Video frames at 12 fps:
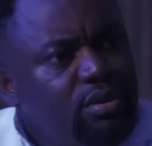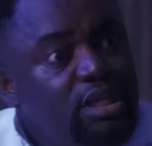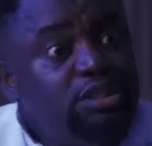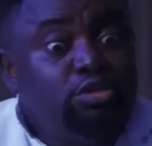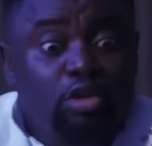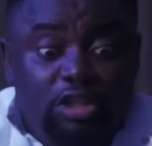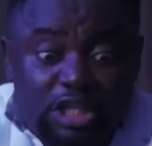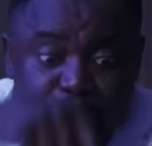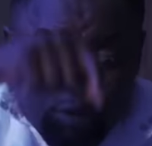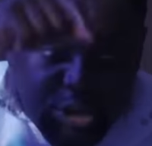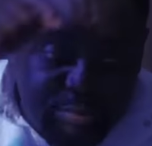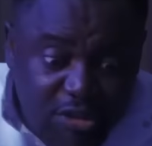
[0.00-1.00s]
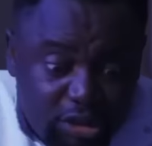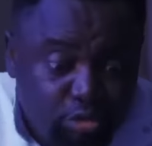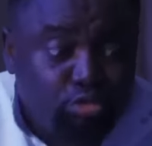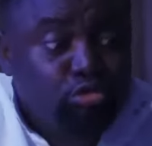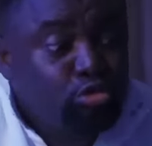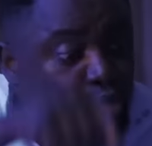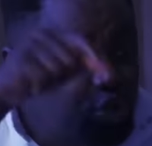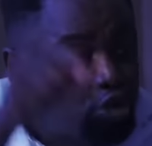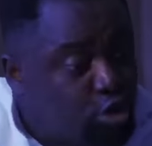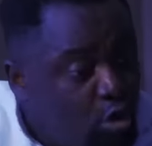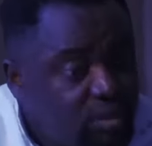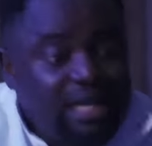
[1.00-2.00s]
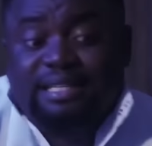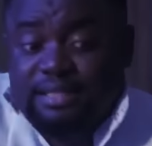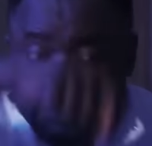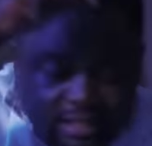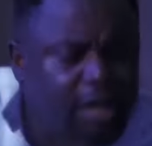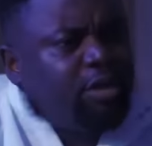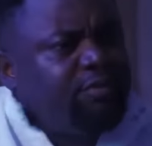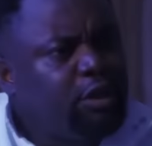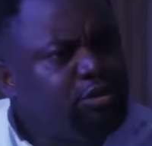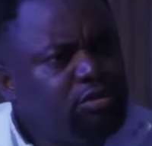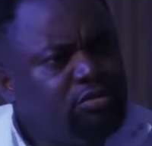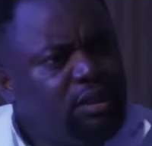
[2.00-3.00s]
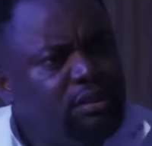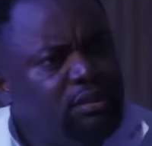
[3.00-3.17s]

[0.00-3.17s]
It is your responsibility to do those chores and still take care of our children.